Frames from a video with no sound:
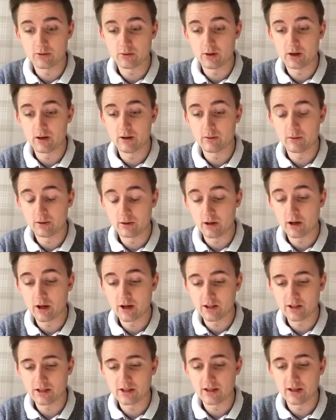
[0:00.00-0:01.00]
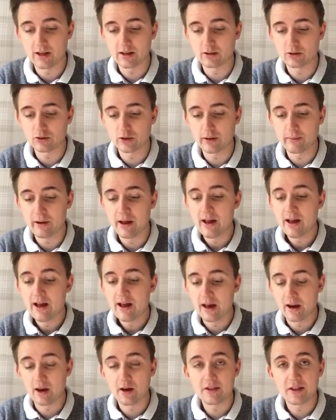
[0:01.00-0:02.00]
as well, who likes to stay in trip,
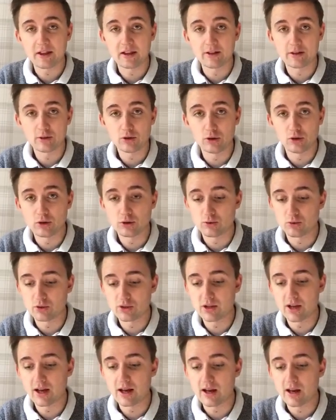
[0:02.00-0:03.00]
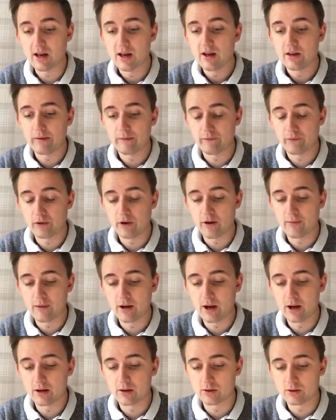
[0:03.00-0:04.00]
and I think this horse will stay the 3
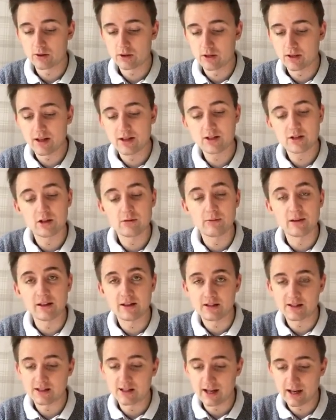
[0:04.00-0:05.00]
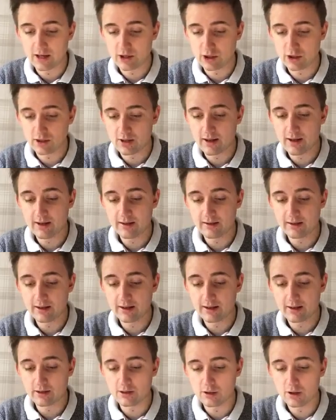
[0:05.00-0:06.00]
miles. So that's going to be the selection there to
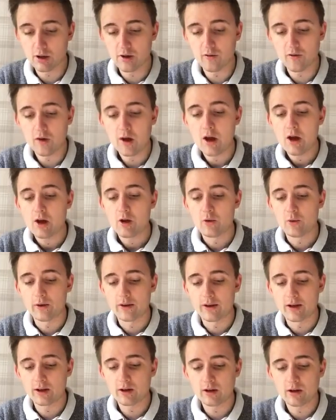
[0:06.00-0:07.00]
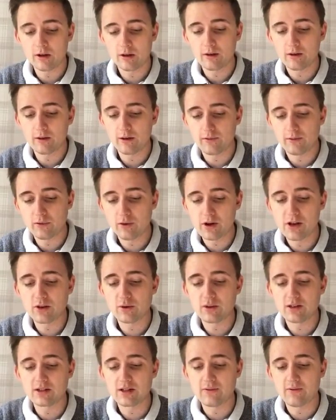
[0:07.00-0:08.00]
kick us off. We then go to the
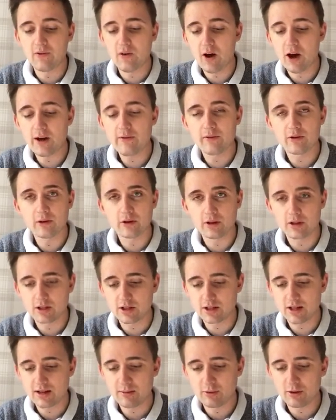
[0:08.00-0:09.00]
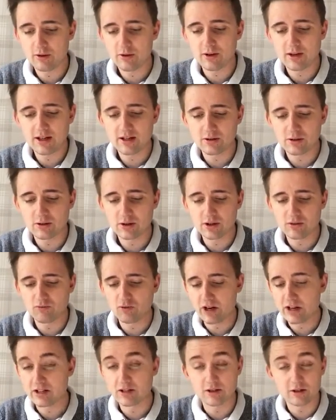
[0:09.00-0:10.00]
3.25 at Newton Abbott. These
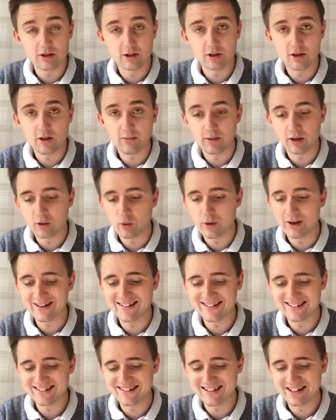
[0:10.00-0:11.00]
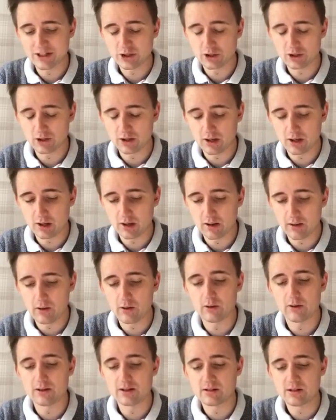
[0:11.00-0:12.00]
races are going to come in quick succession today
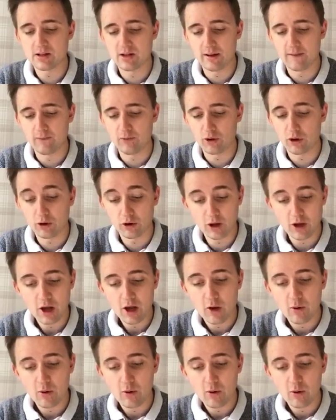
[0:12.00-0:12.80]
on this vlog.